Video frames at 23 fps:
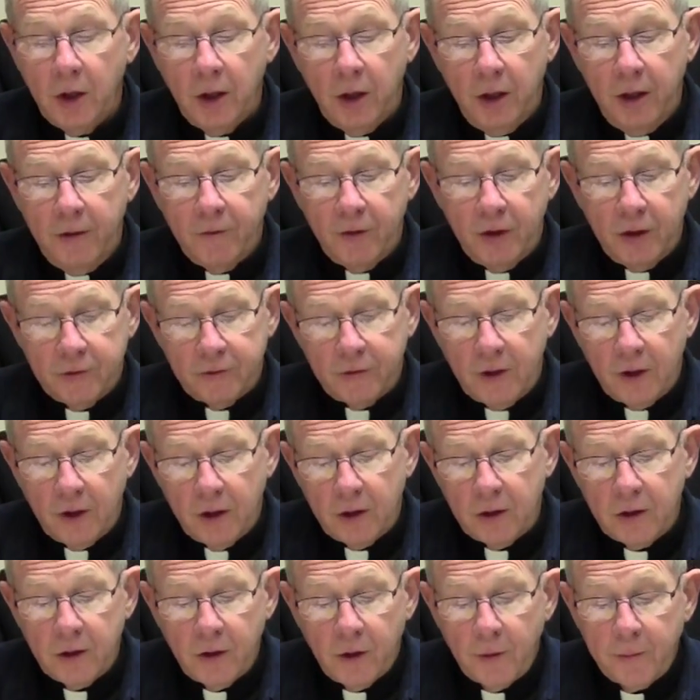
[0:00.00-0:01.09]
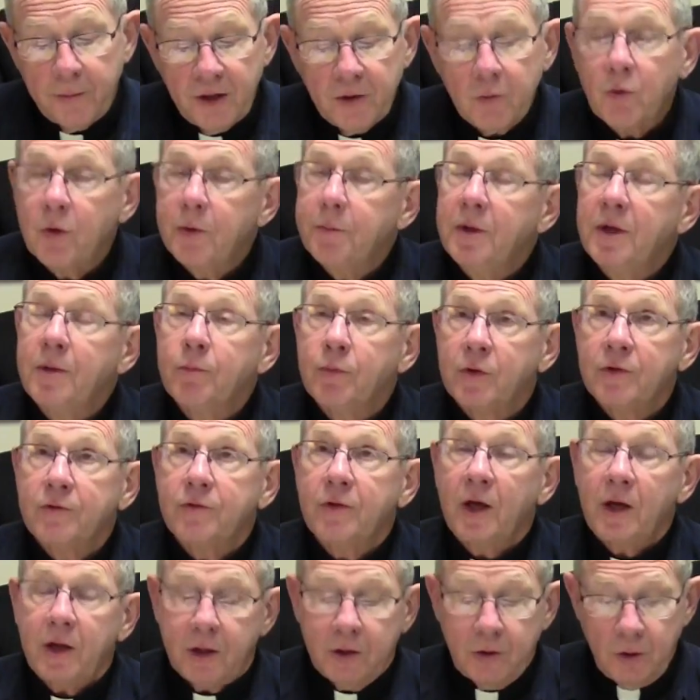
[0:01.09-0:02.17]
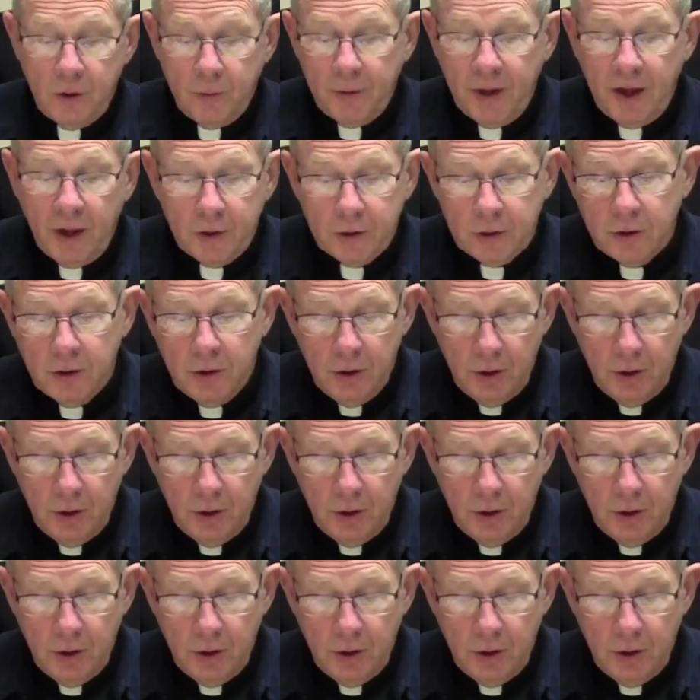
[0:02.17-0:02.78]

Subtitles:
even as a little bit would be presented about